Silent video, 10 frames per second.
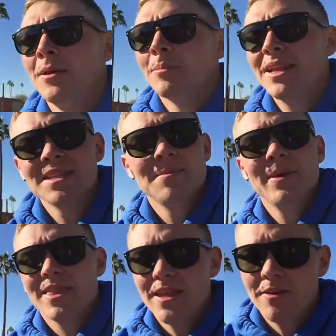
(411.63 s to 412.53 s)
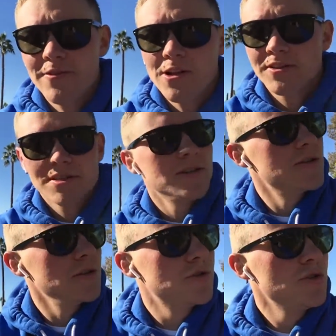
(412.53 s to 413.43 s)
But that's the big thing, folks.
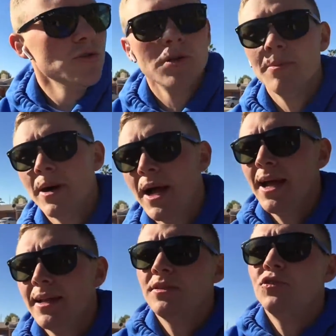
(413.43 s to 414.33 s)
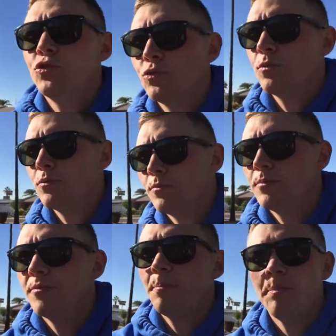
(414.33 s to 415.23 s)
So tune your mind to
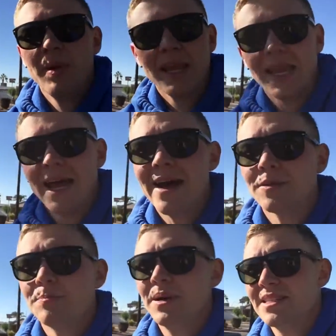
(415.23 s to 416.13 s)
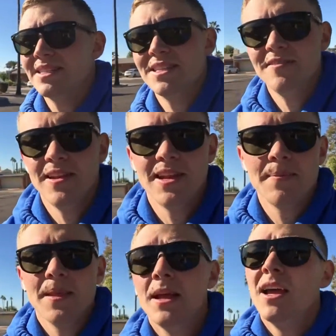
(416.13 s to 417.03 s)
pick out positivity.
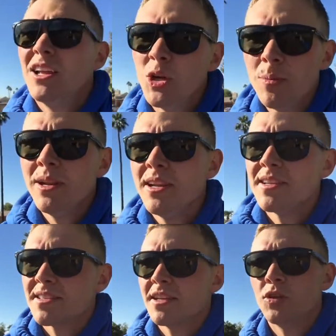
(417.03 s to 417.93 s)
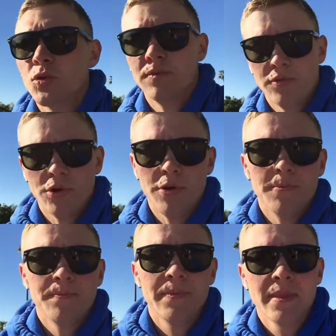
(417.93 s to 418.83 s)
And nobody is going to do it for you.
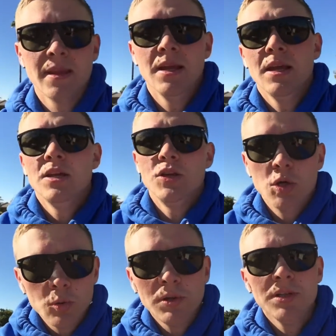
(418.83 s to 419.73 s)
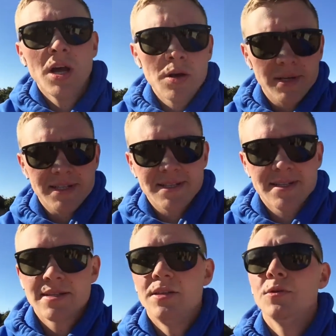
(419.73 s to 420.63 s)
You will
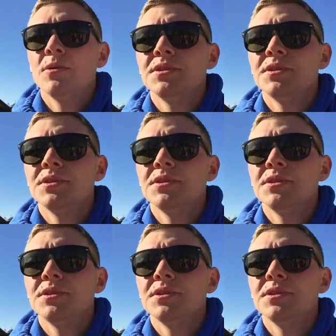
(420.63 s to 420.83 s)
notice, you will